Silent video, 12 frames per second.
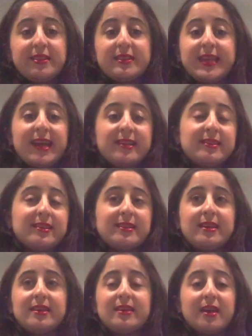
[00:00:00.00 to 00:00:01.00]
than
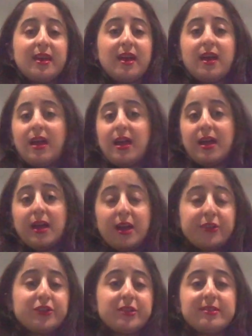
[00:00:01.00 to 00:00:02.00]
cancelling
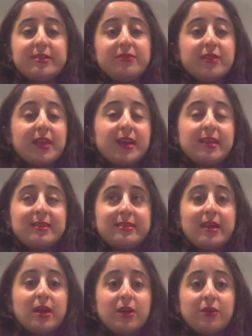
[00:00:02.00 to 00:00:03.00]
hundreds of flights
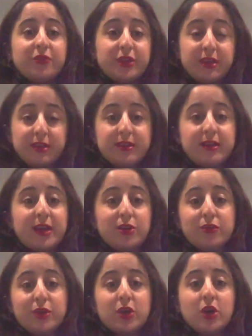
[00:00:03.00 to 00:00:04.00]
for an entire
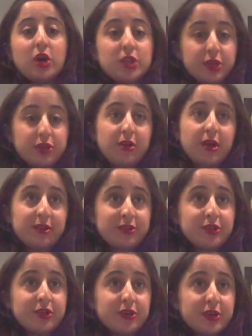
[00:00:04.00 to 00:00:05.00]
week all
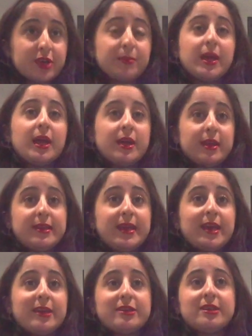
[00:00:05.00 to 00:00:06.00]
across Europe,
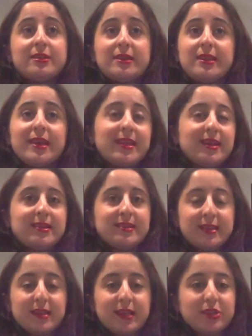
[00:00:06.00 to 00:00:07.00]
day turned to night as
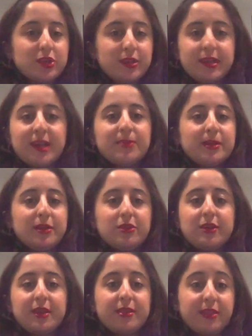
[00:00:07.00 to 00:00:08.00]
sunlight could not
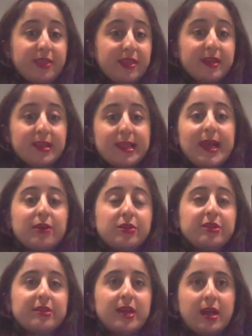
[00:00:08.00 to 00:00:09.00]
penetrate the thick
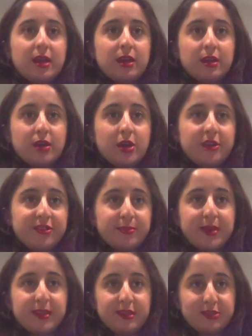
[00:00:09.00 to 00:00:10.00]
clouds caused
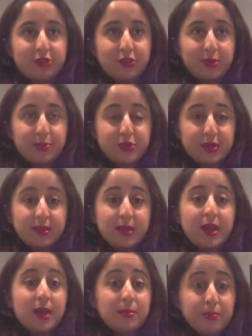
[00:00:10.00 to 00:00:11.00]
by this eruption.
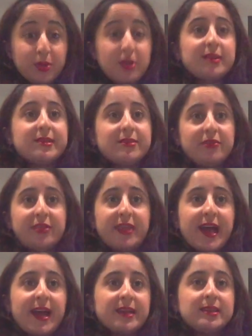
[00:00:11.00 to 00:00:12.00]
Because of
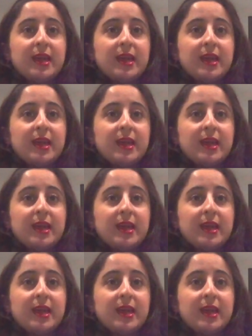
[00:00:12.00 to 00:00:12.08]
that,